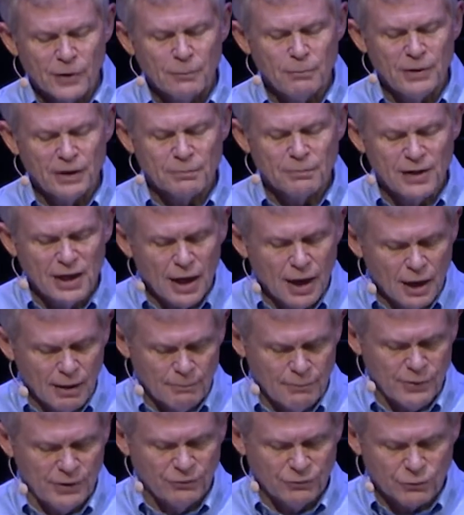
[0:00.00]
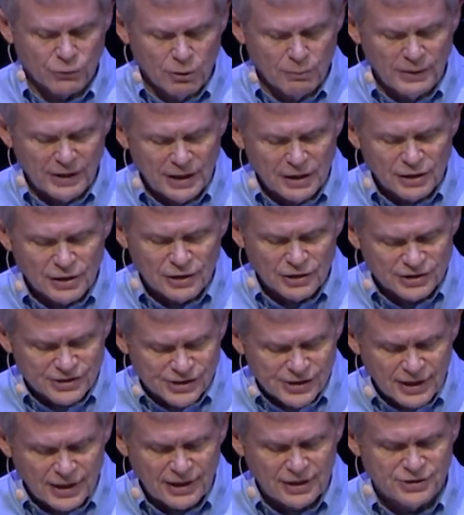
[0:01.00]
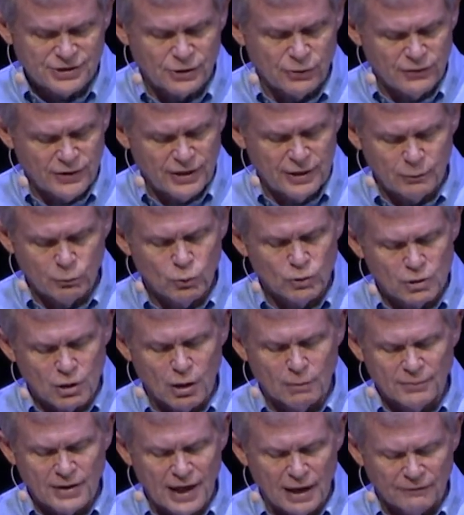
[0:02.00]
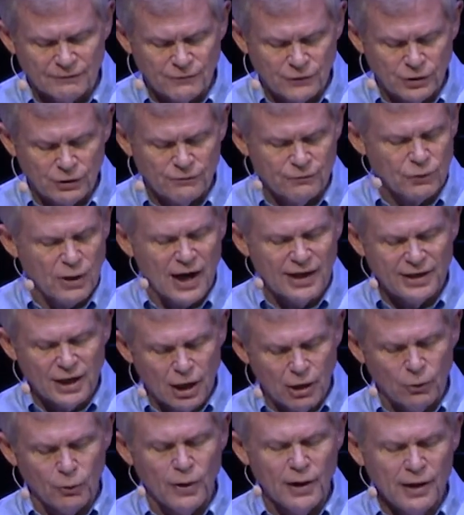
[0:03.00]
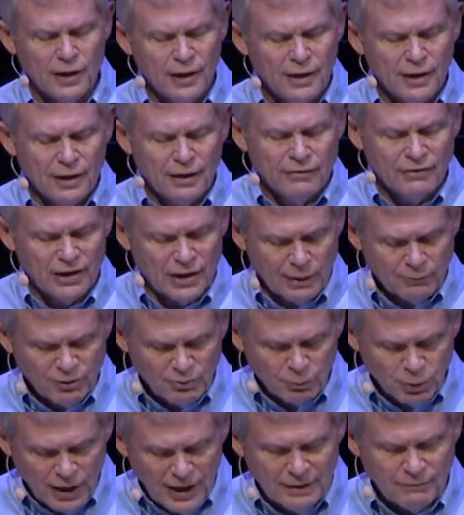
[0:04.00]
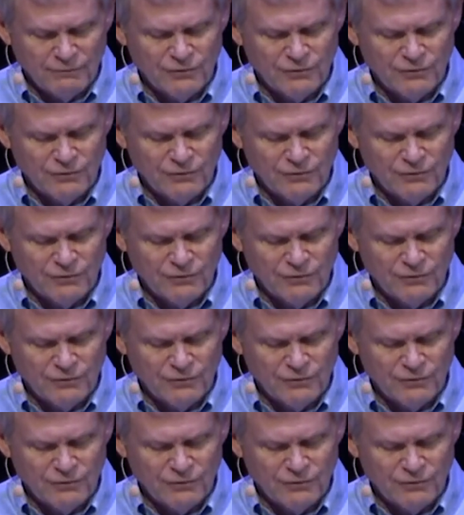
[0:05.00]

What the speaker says: "Pick me up and throw me into the sea so that it will calm down for you, for I know that I'm to blame